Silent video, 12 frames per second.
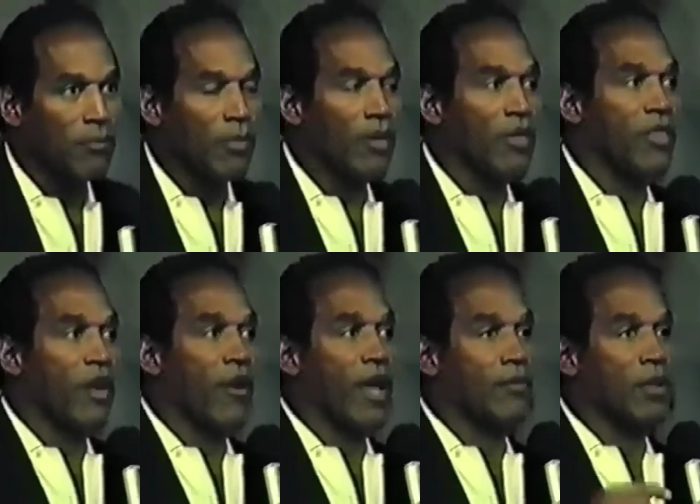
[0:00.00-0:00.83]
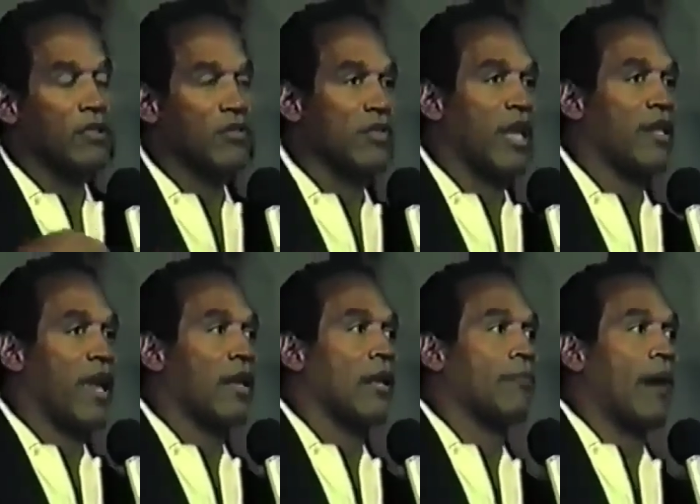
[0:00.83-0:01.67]
But they're able to say
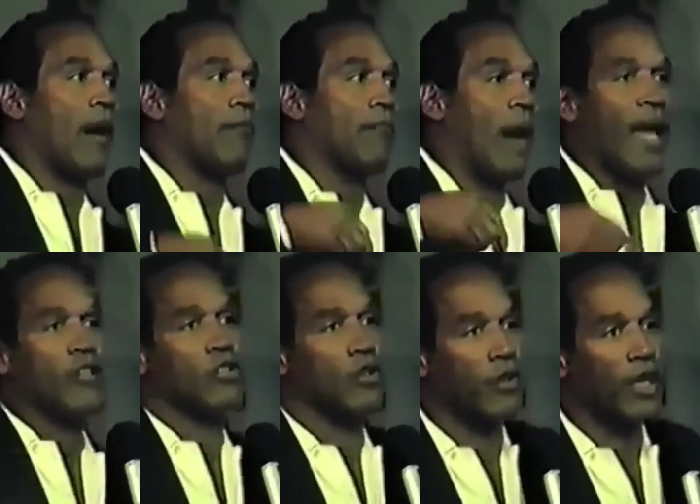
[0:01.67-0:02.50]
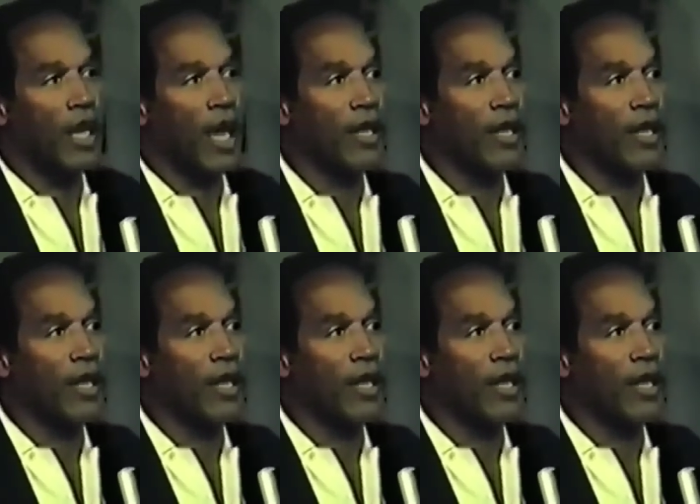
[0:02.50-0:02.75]
that about my jury,